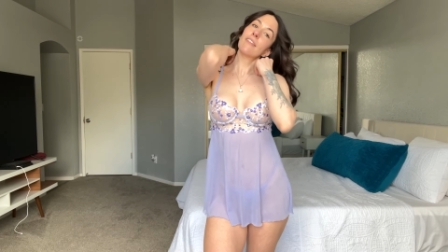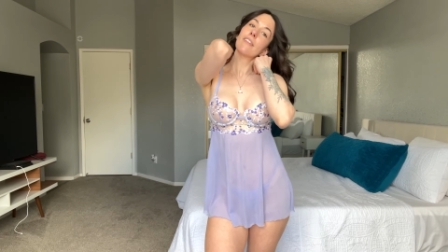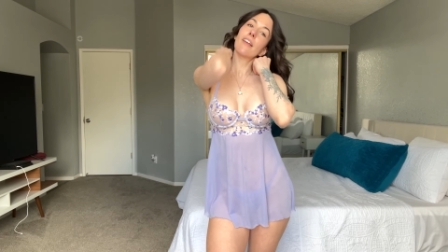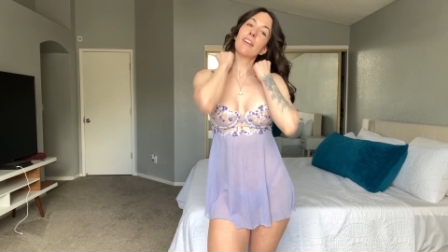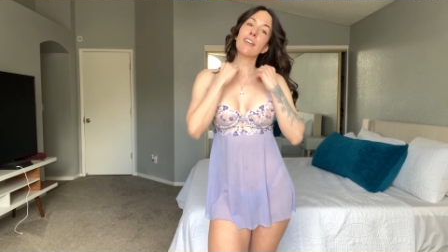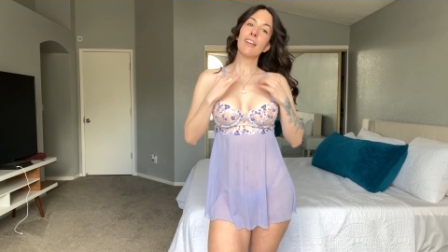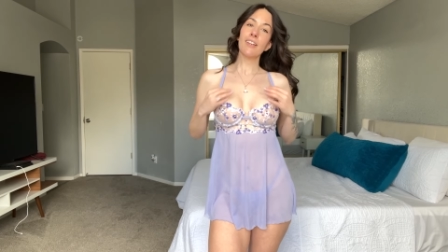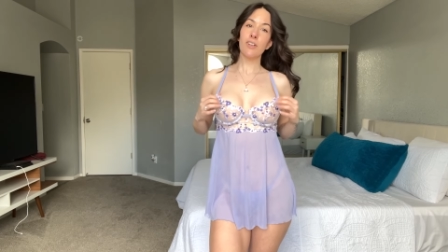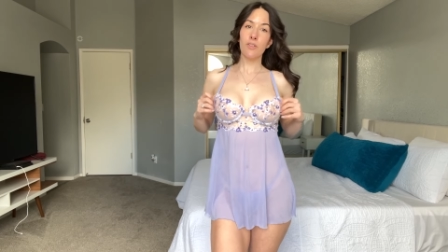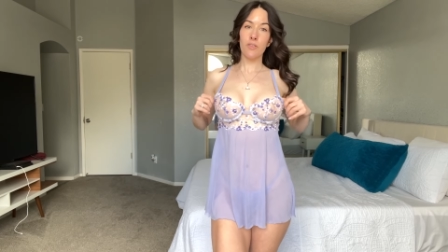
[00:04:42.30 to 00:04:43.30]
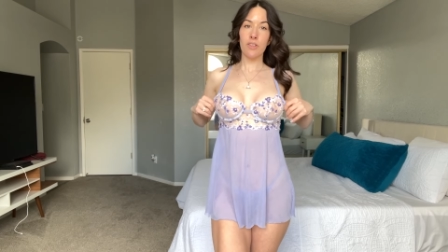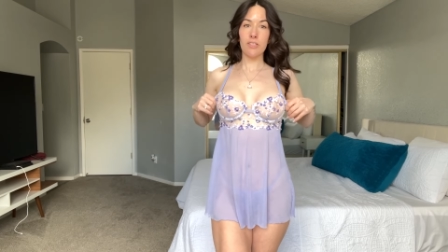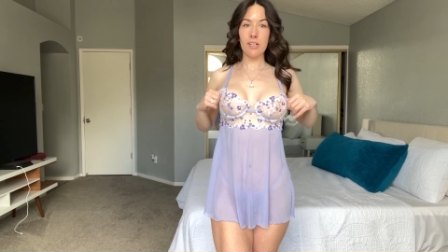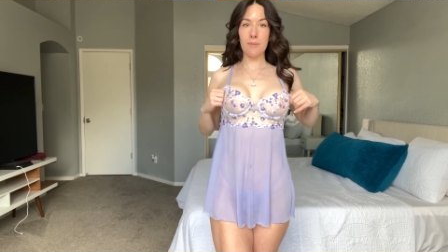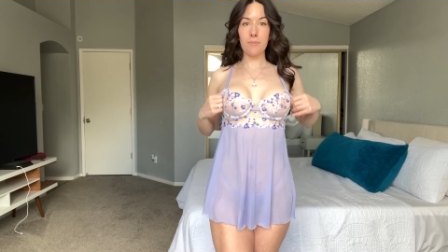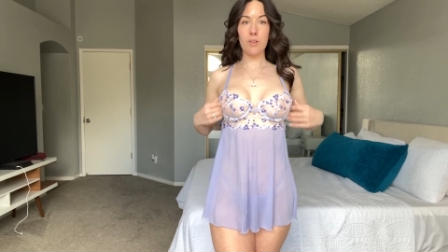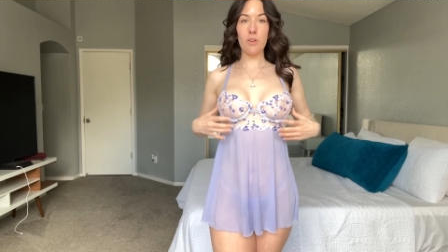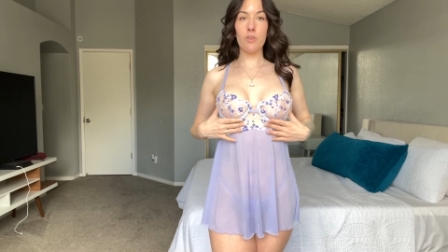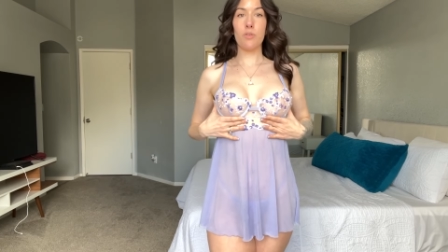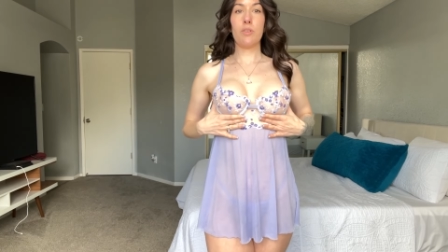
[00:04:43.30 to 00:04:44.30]
They can't get over the top
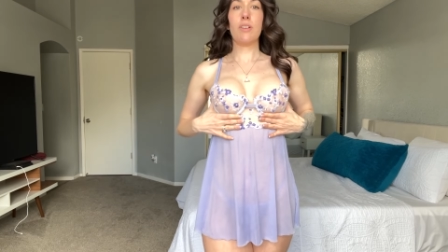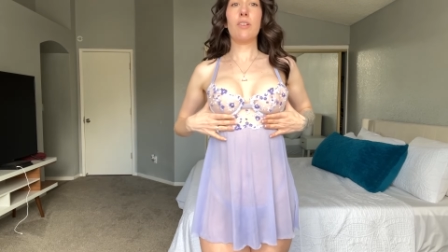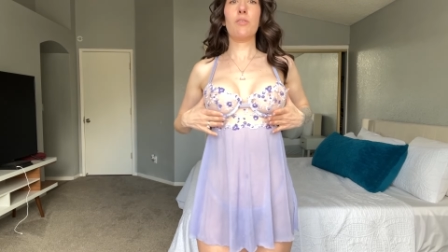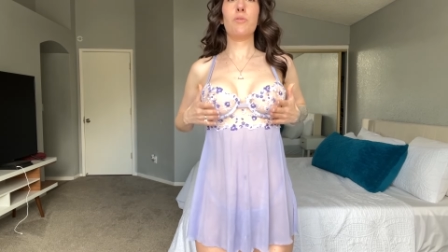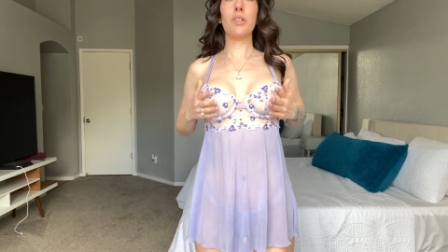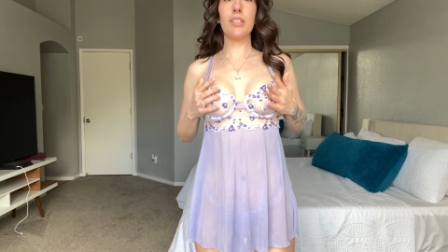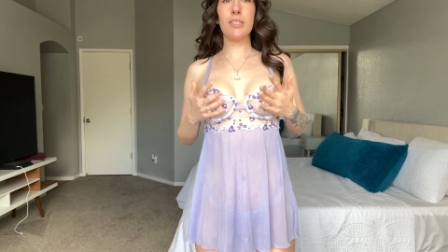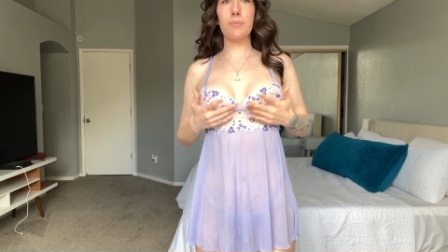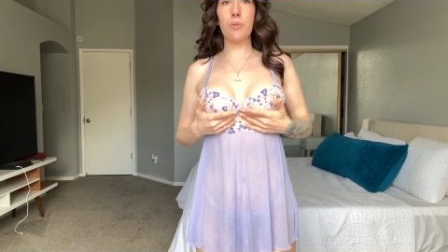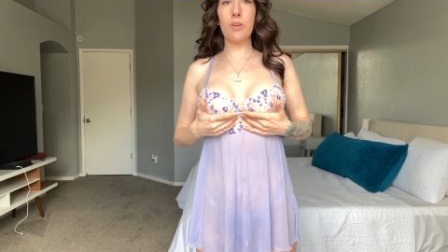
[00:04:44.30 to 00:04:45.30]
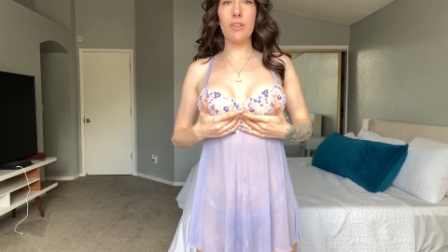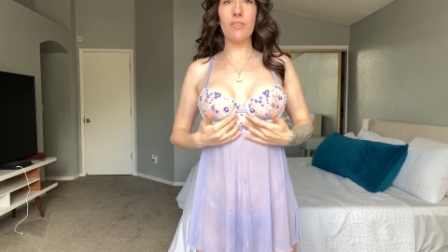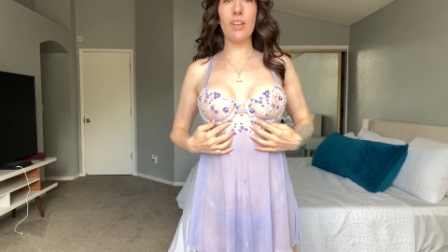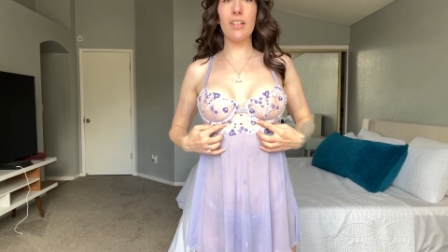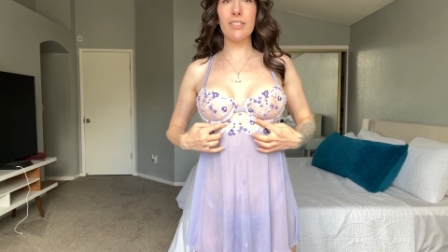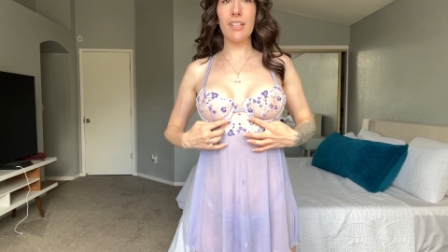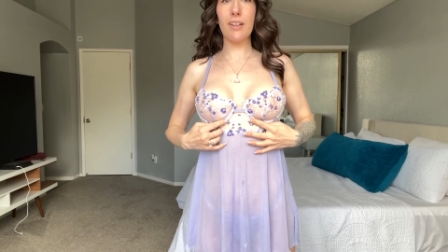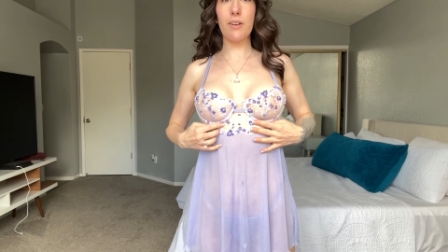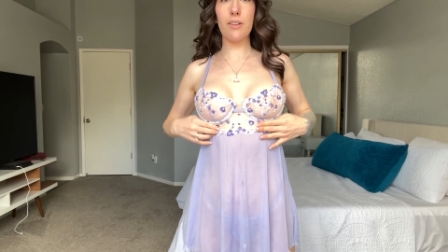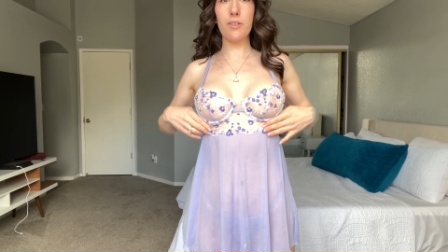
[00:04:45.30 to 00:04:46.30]
though. Really supportive. It has like
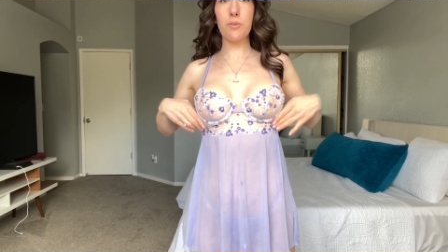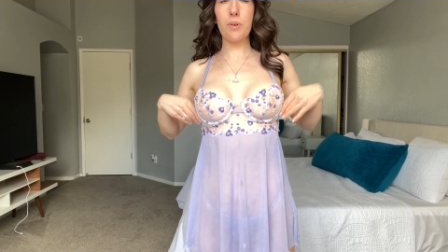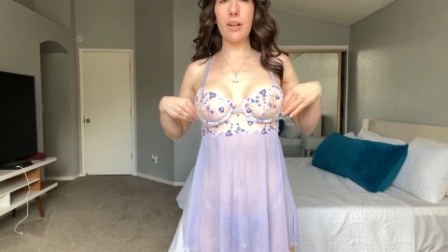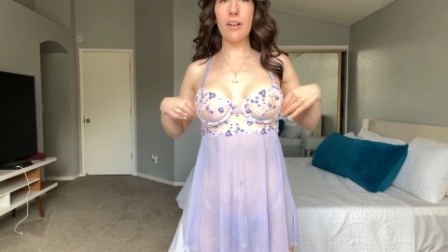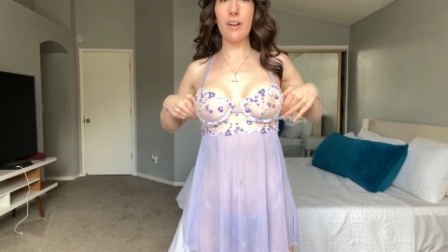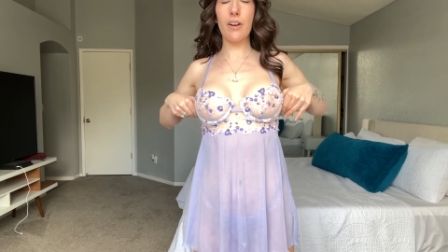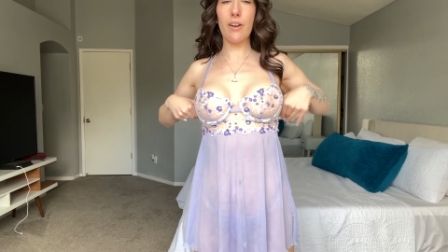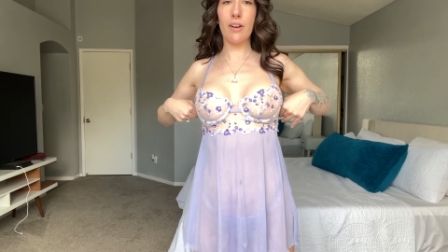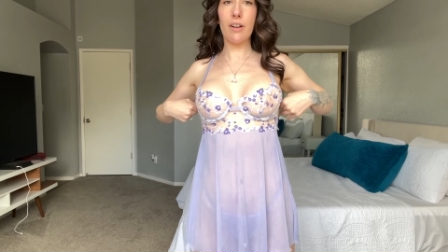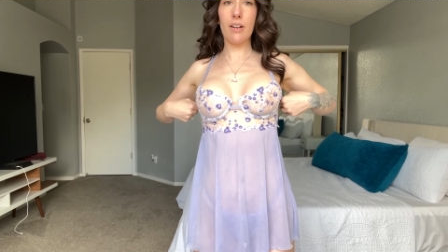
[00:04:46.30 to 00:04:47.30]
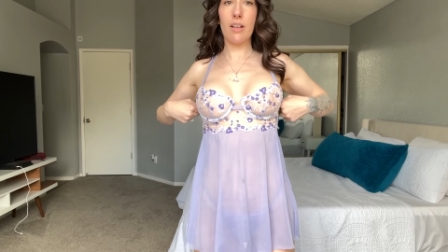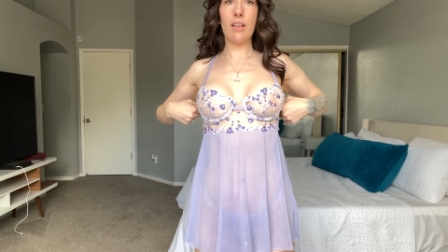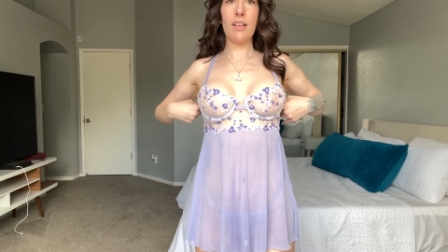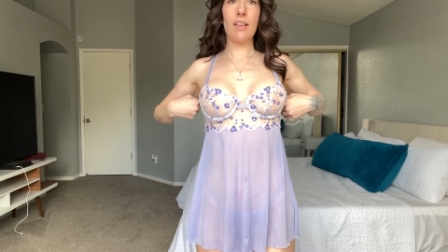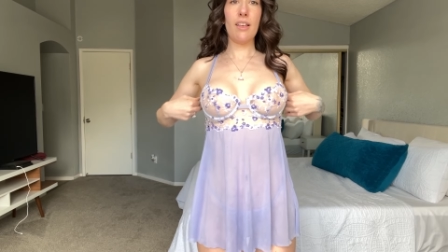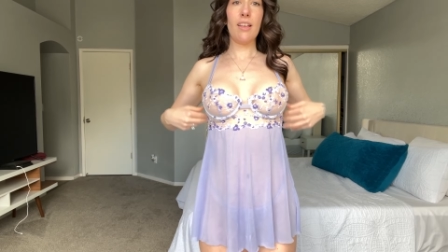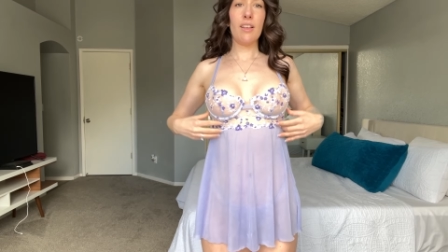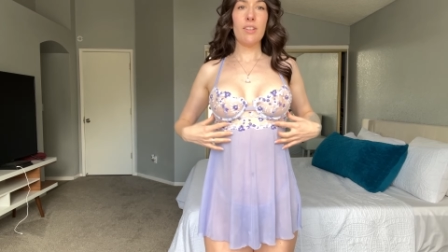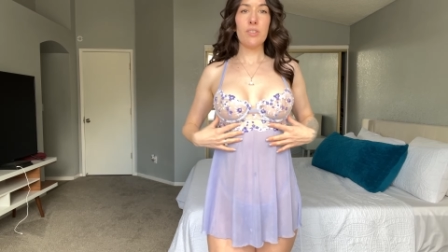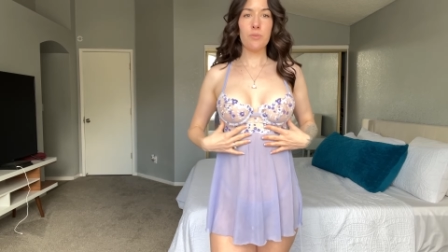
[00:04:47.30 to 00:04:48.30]
an underwire.
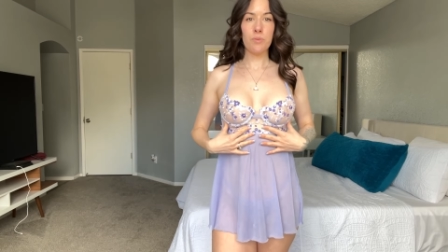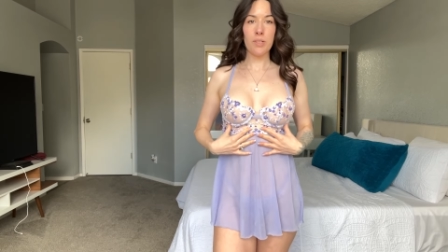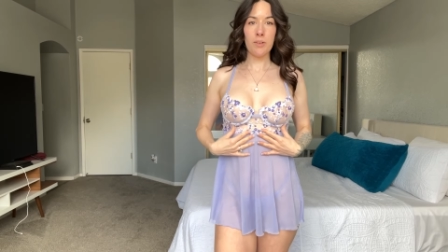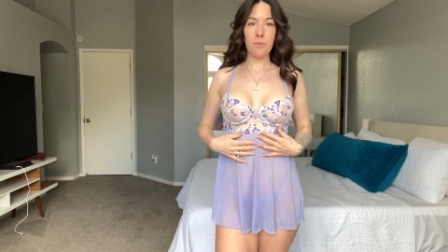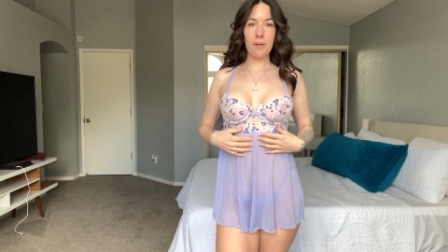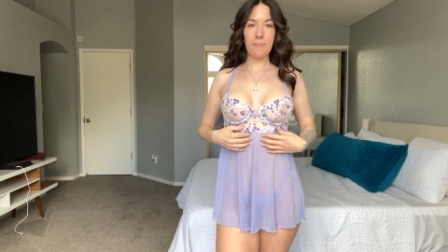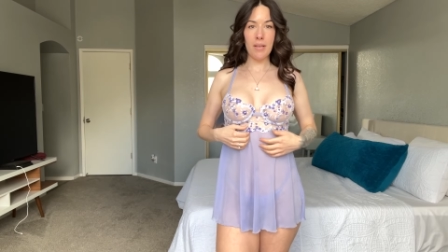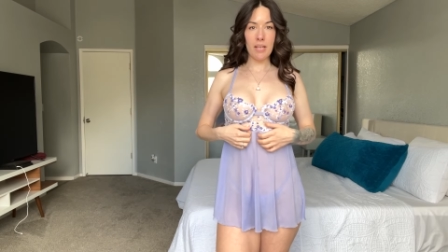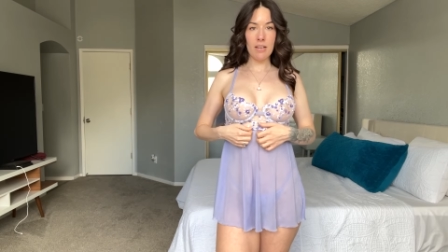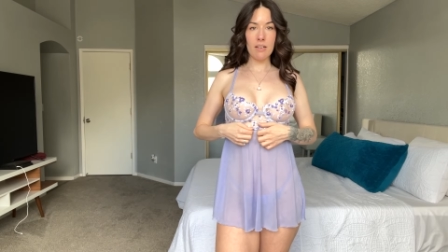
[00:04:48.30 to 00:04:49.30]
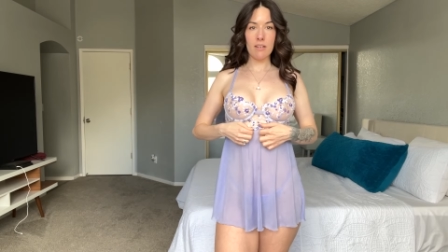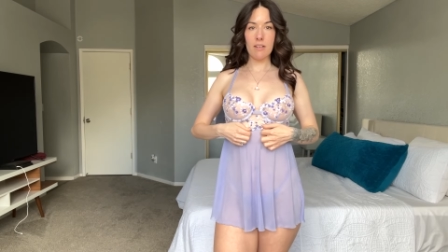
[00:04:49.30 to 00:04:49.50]
It's really well made.